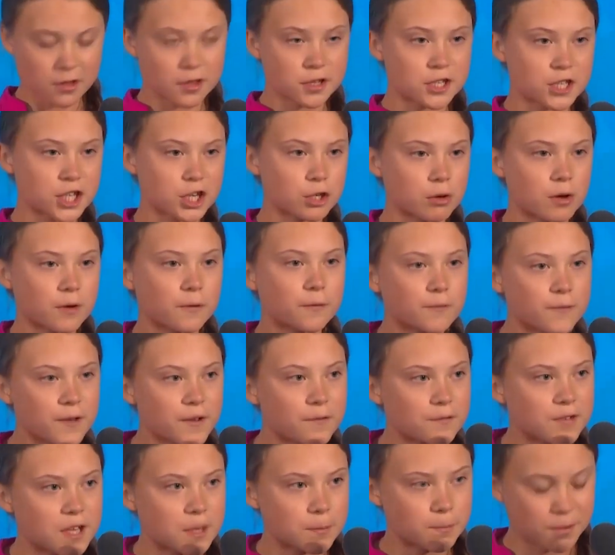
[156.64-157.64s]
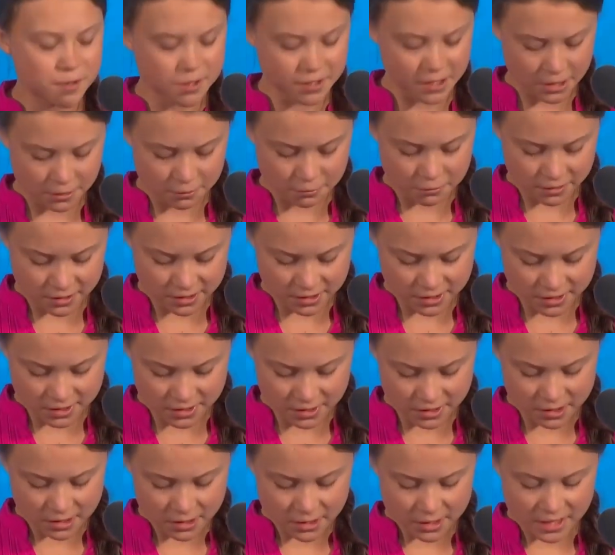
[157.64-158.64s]
So a 50%
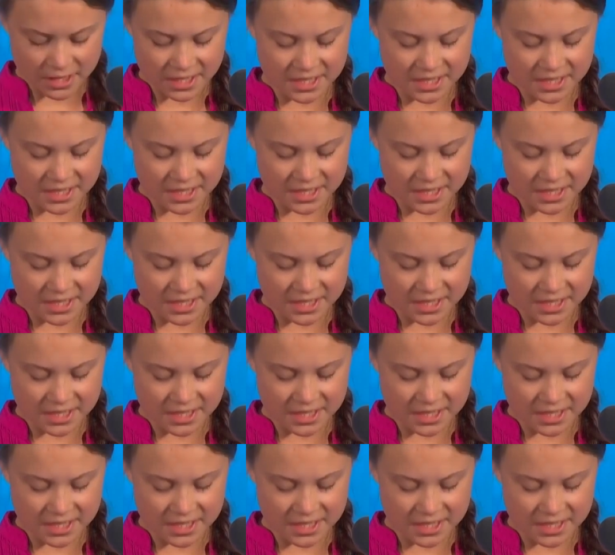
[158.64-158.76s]
risk